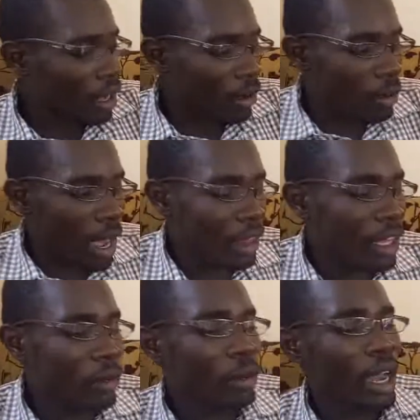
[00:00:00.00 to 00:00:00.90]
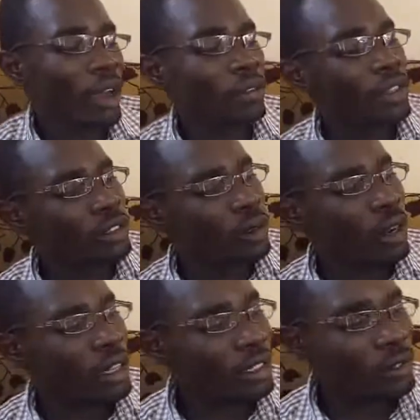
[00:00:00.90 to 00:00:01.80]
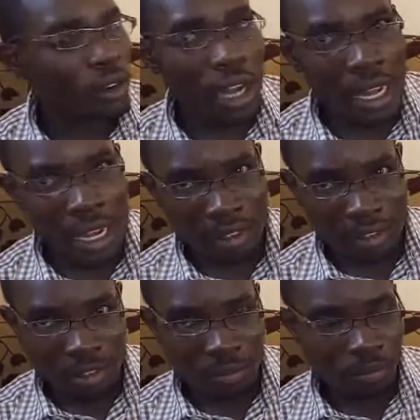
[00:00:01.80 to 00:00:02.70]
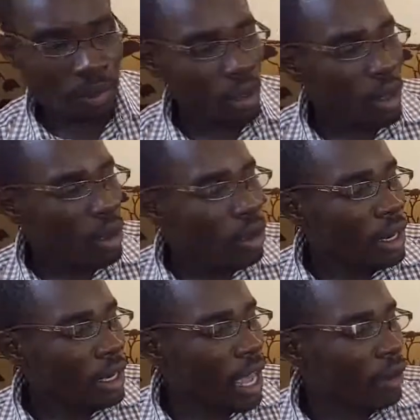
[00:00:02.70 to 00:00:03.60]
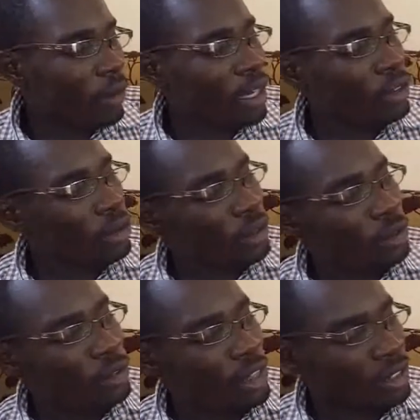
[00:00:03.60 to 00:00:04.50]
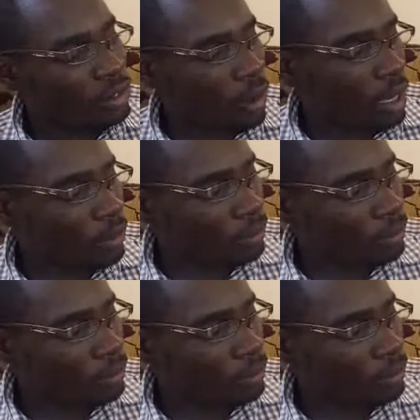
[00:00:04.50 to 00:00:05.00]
And then we have this one is for learners. Now, when you look this one,